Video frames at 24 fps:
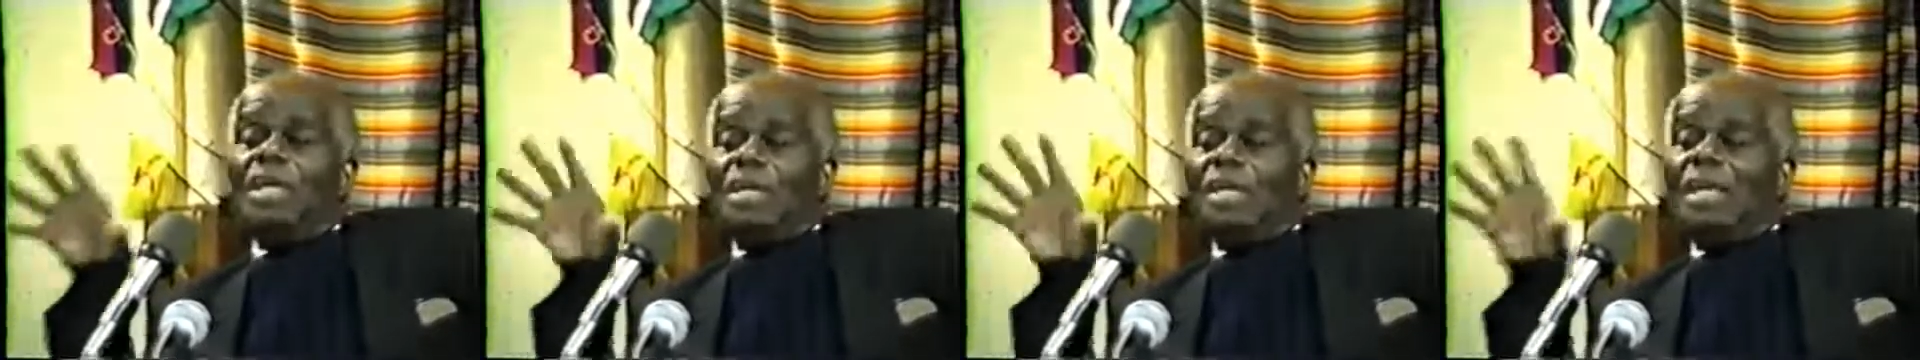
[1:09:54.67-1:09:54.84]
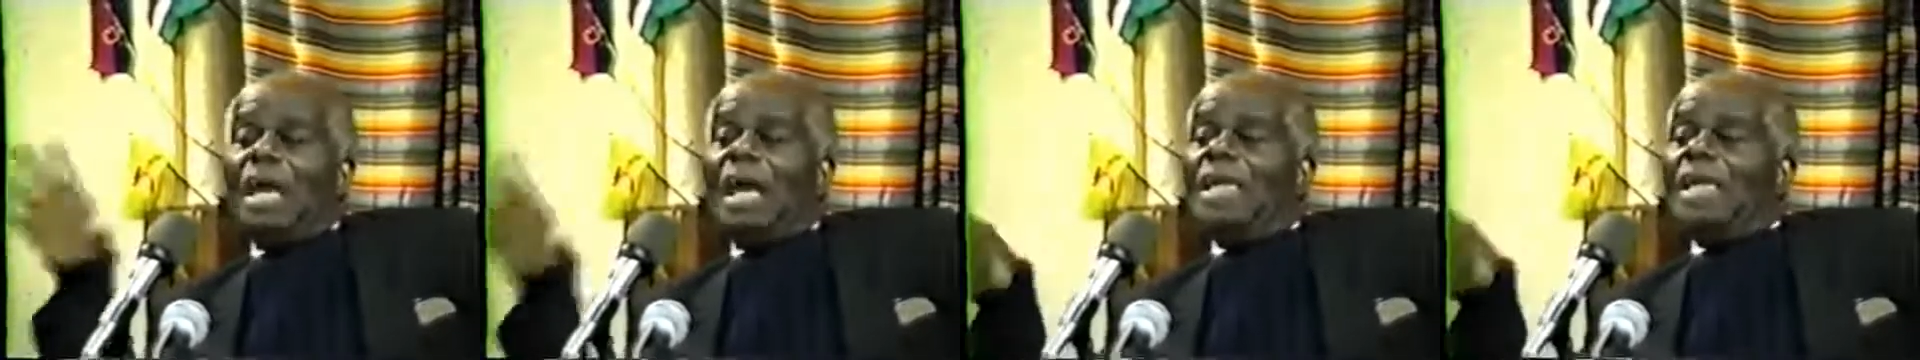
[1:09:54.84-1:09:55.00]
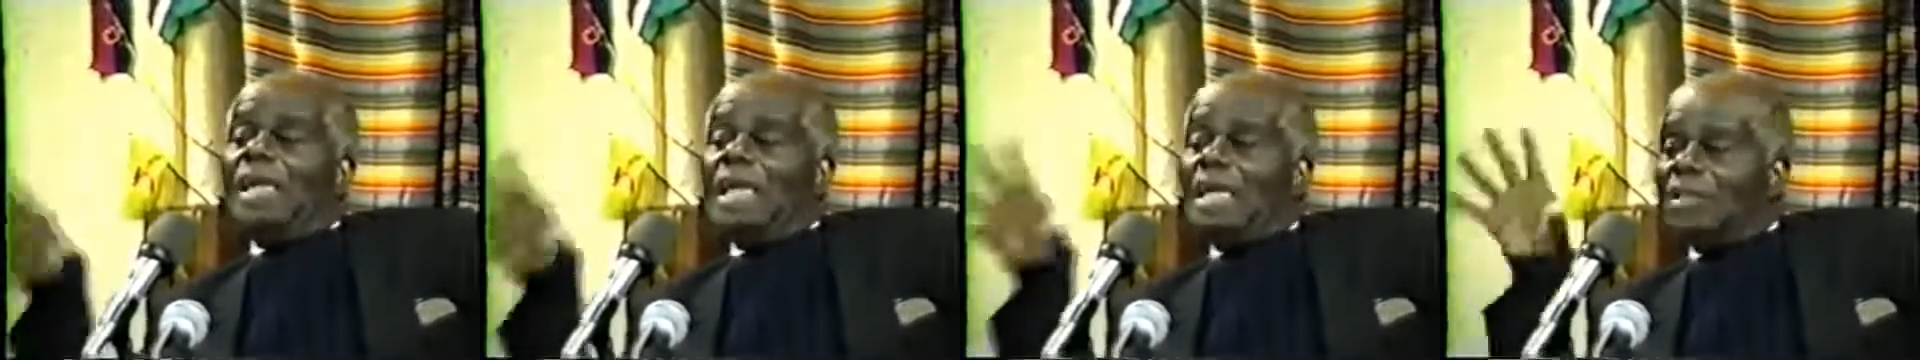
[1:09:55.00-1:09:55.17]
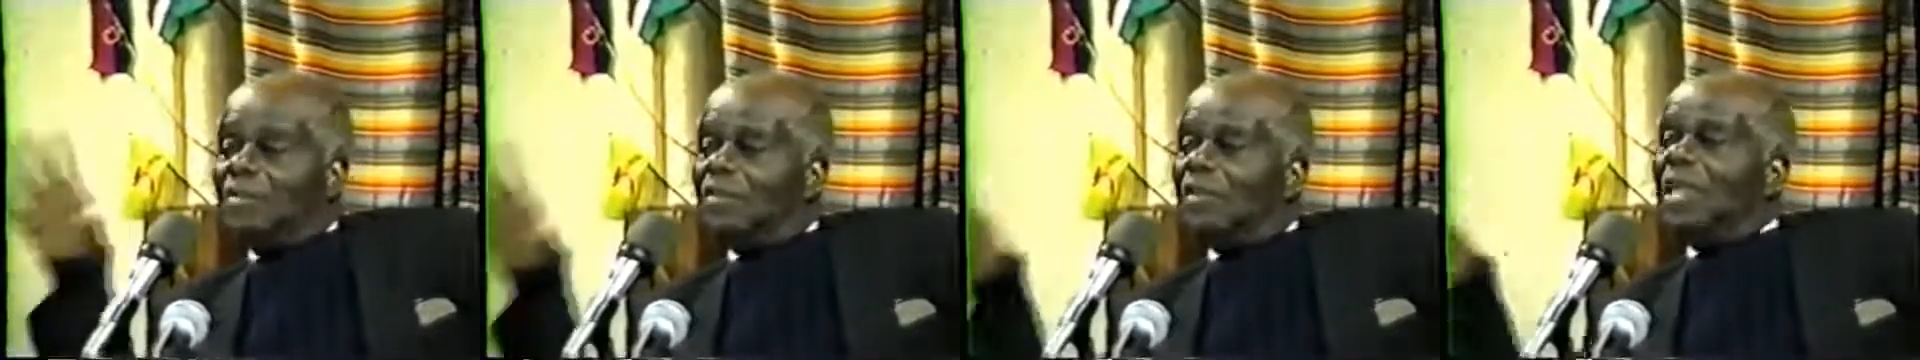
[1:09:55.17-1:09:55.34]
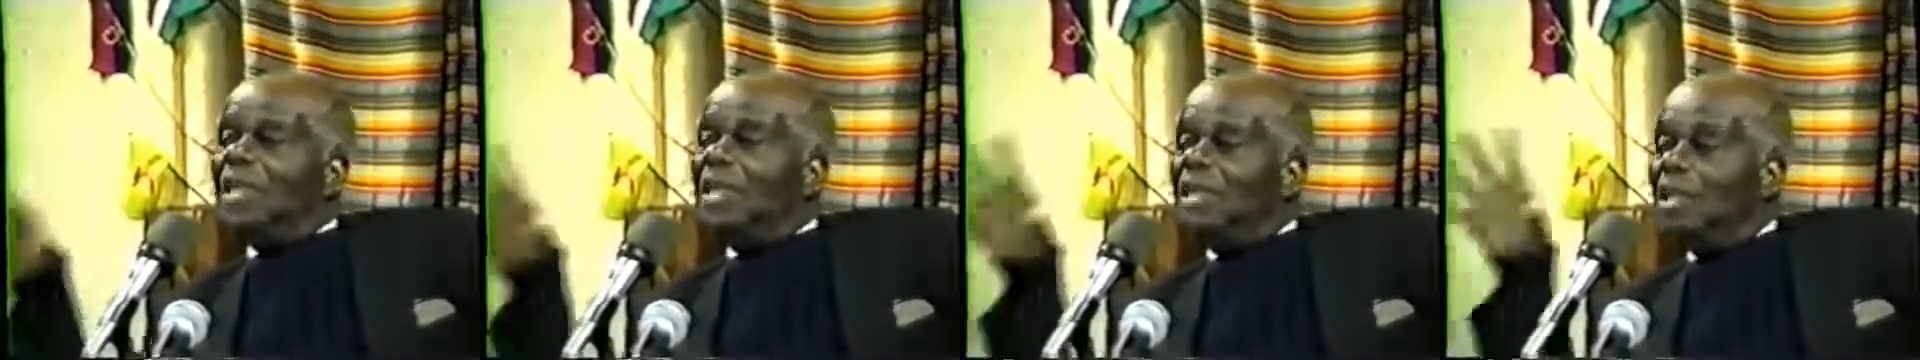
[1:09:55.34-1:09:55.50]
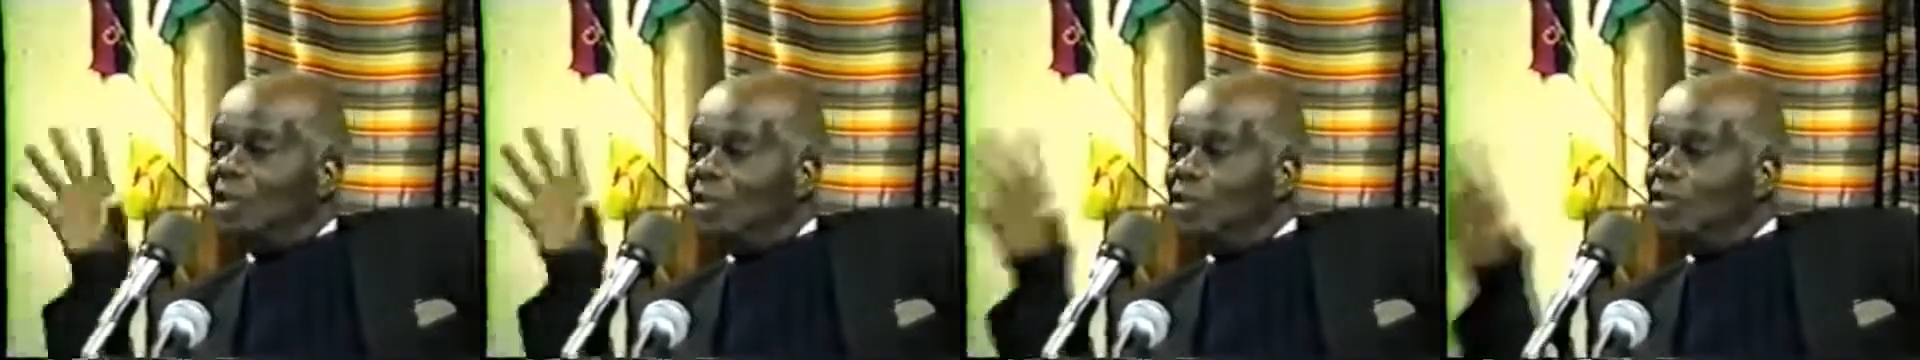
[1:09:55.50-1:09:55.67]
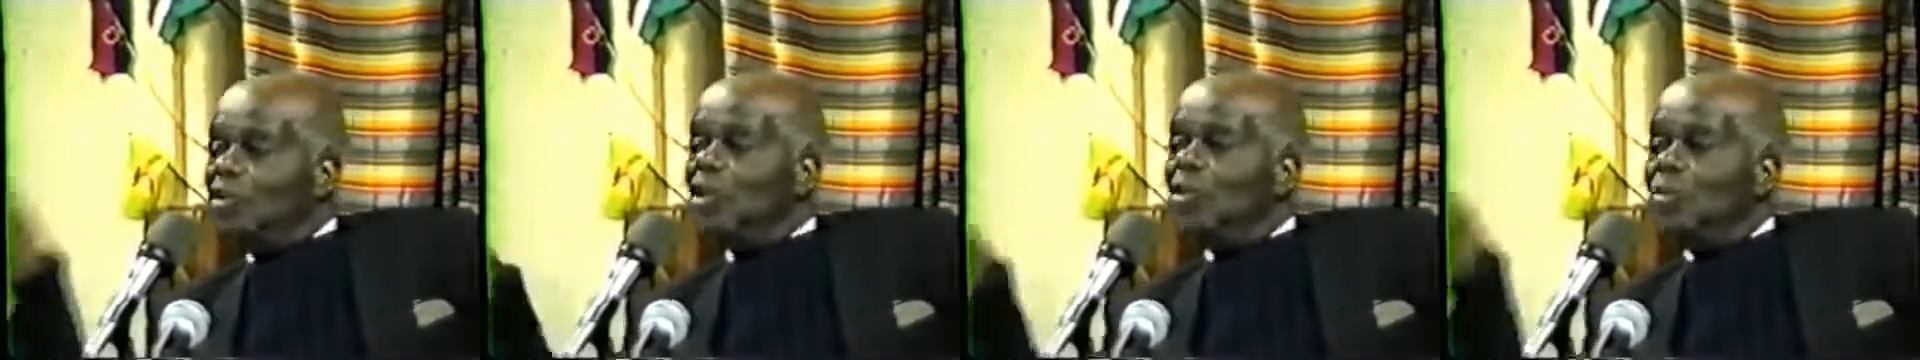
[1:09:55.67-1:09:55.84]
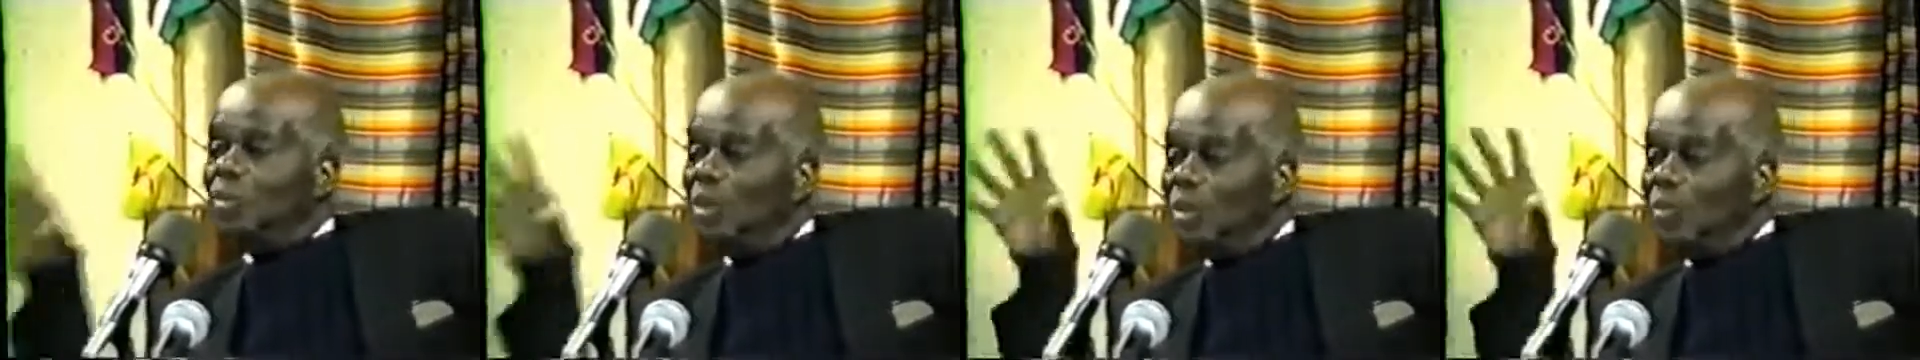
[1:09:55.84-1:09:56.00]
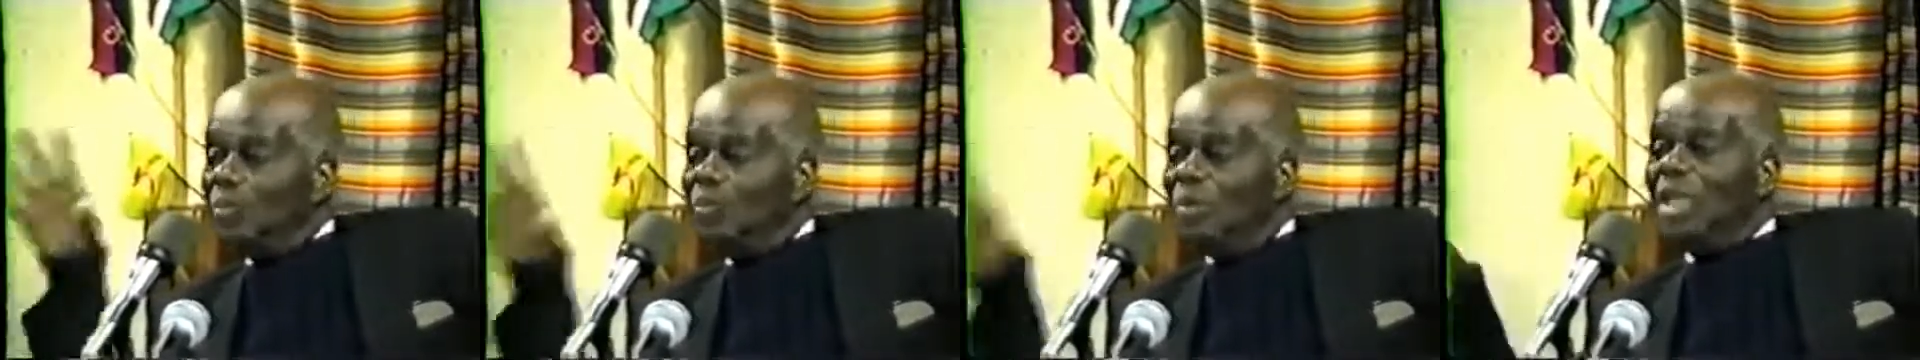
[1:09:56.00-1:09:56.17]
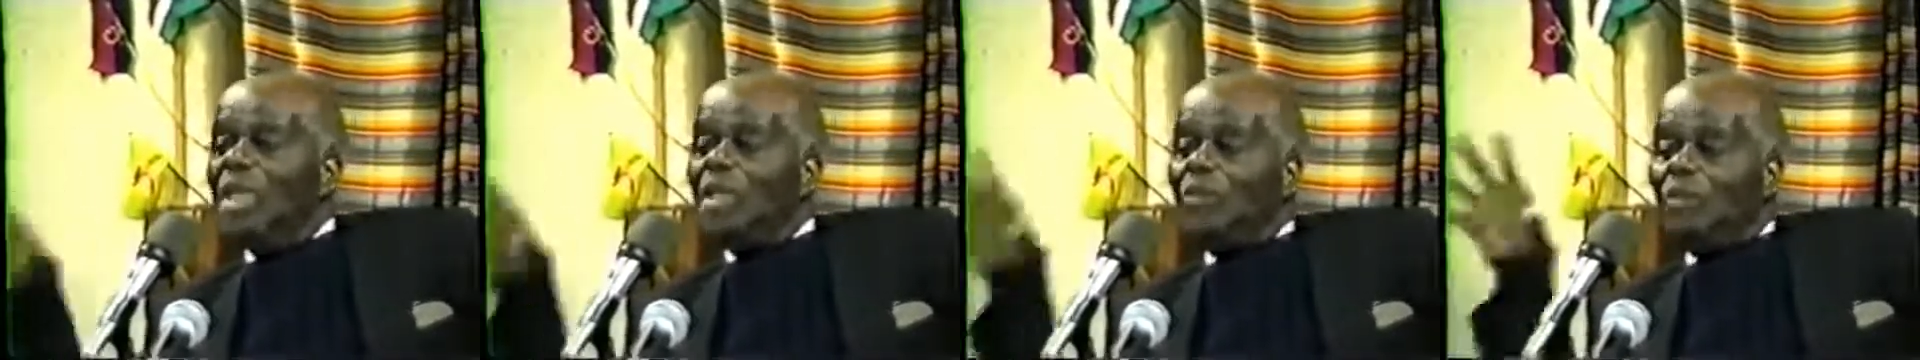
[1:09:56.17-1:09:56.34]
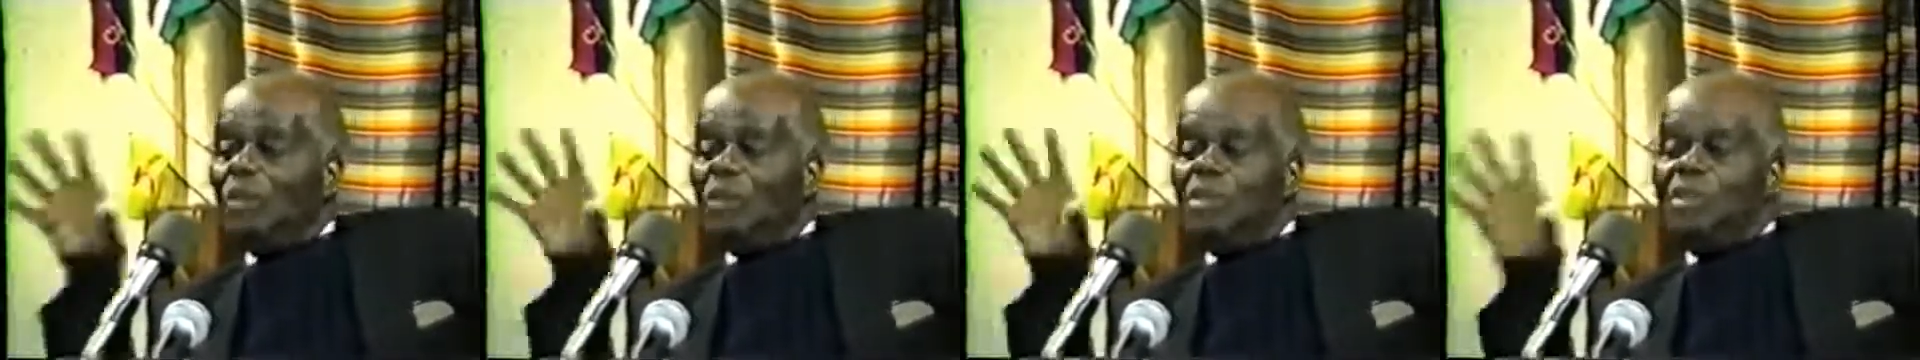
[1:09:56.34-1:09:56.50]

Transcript: Not a single human being